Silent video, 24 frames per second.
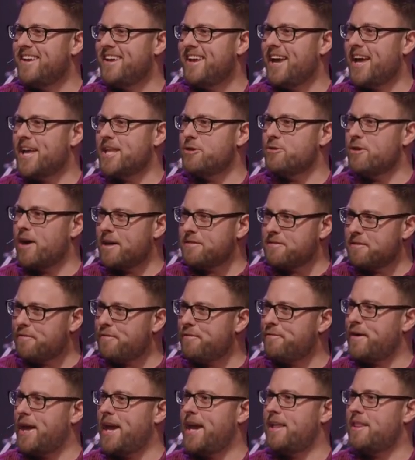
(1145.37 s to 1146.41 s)
And you'll have the
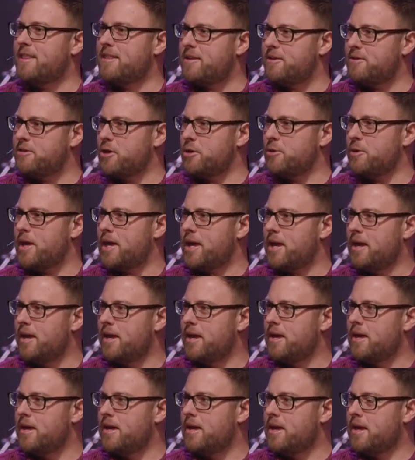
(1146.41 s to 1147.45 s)
faith to do it.
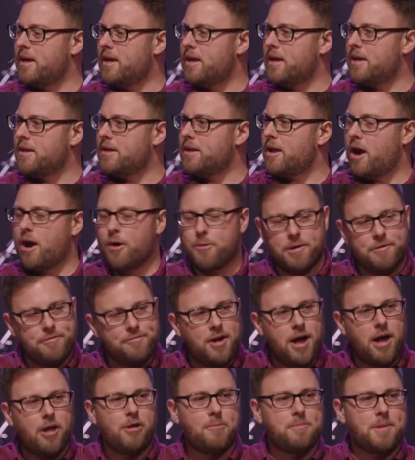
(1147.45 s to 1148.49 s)
Are we
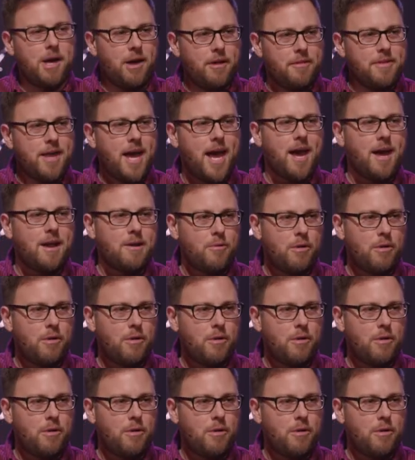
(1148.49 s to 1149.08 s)
following me on that?